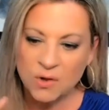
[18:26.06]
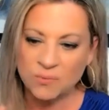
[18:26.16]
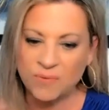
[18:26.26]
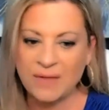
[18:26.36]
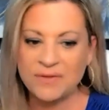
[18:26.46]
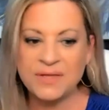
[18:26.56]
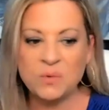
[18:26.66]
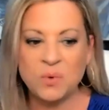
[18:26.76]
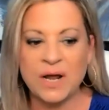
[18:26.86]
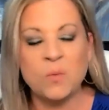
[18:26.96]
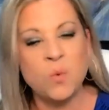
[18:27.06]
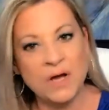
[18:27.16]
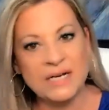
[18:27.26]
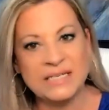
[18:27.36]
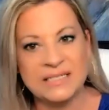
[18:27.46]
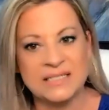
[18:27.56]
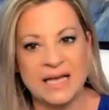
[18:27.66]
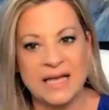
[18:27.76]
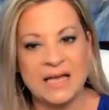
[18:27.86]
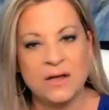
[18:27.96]
Rather than what I wanted to
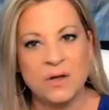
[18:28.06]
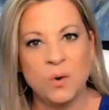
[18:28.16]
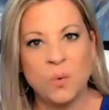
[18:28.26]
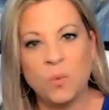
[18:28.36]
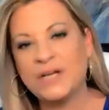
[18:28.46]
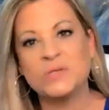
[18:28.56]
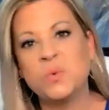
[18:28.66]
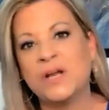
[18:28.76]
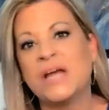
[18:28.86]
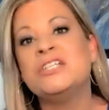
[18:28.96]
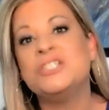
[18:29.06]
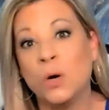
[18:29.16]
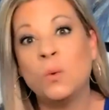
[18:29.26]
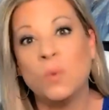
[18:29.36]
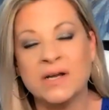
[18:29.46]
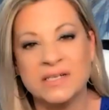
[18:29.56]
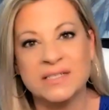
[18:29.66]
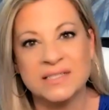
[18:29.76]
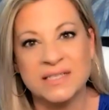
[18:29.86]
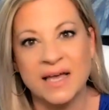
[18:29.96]
say, what is what I don't want it
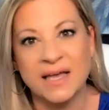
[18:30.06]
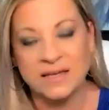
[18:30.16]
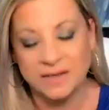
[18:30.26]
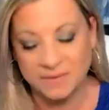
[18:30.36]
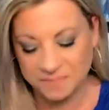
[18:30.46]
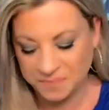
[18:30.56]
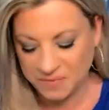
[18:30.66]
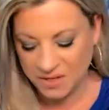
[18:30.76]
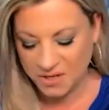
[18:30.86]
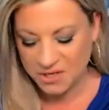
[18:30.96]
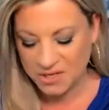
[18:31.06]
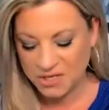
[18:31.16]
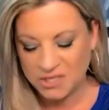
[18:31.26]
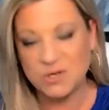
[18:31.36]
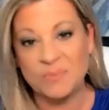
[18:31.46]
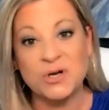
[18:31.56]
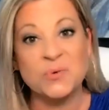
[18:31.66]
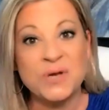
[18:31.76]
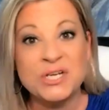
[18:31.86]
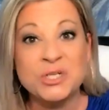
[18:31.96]
to say? So I'm going to
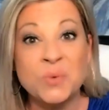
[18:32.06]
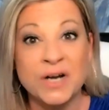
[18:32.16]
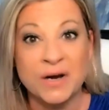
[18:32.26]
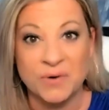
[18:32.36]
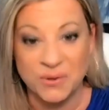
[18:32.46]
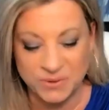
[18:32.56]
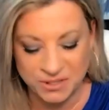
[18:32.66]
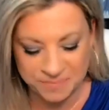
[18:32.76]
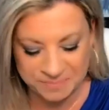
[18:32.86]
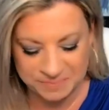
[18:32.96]
read you what I wrote.